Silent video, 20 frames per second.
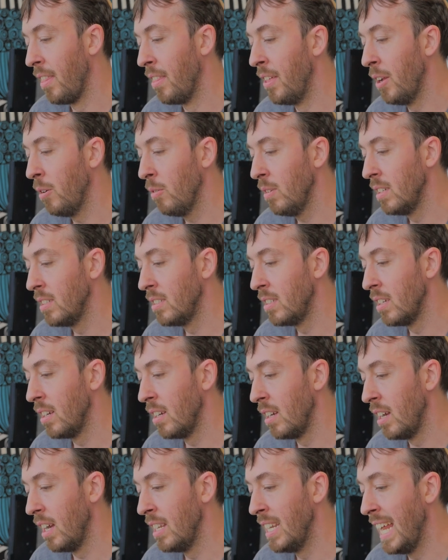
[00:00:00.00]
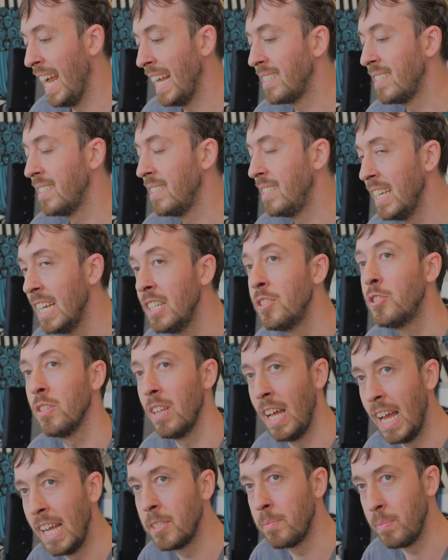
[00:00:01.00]
There is an
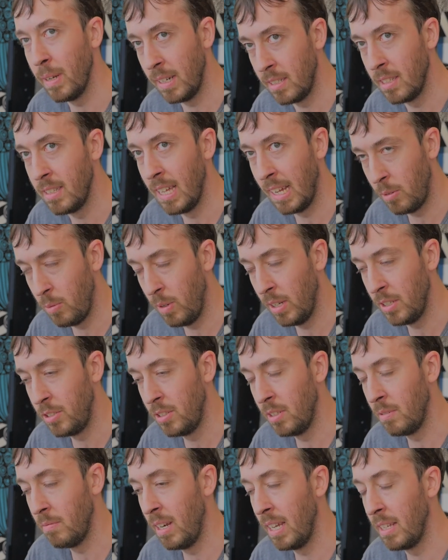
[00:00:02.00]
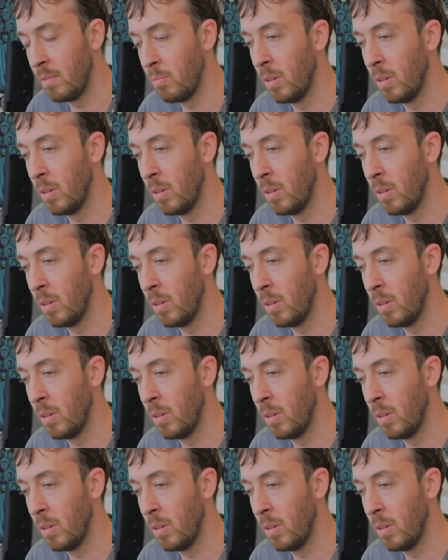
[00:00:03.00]
existential aspect to that question, right?